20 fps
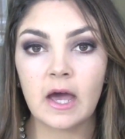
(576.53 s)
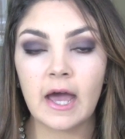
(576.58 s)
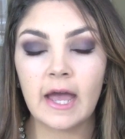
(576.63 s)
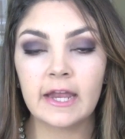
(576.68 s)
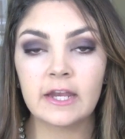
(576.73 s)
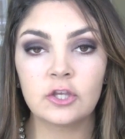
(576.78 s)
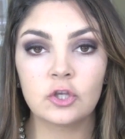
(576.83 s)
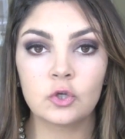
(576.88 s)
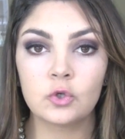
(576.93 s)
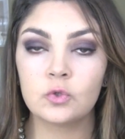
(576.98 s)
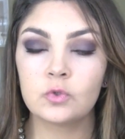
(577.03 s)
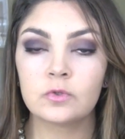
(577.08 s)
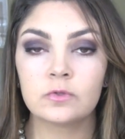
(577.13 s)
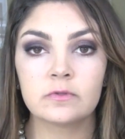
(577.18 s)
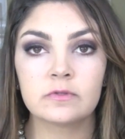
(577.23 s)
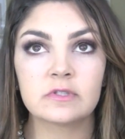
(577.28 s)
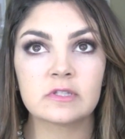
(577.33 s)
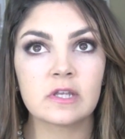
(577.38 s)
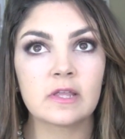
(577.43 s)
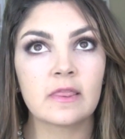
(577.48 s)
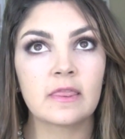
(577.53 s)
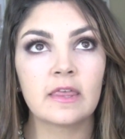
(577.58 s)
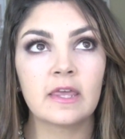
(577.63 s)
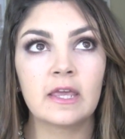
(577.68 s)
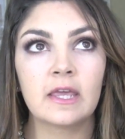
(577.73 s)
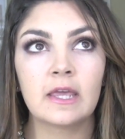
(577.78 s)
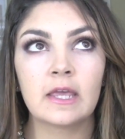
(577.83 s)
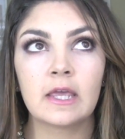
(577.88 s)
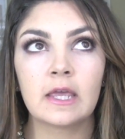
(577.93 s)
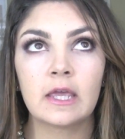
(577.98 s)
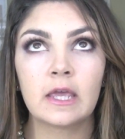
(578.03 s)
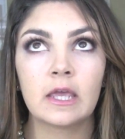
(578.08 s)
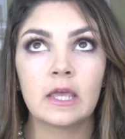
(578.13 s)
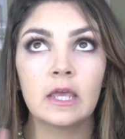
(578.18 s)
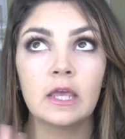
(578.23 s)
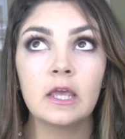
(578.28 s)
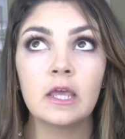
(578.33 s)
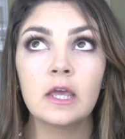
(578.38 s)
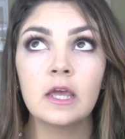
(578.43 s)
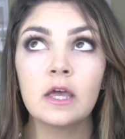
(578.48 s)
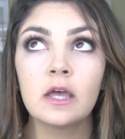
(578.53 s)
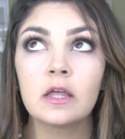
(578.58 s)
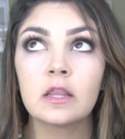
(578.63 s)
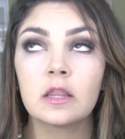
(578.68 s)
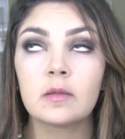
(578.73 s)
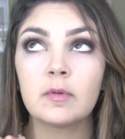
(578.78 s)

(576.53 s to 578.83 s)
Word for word: I used the,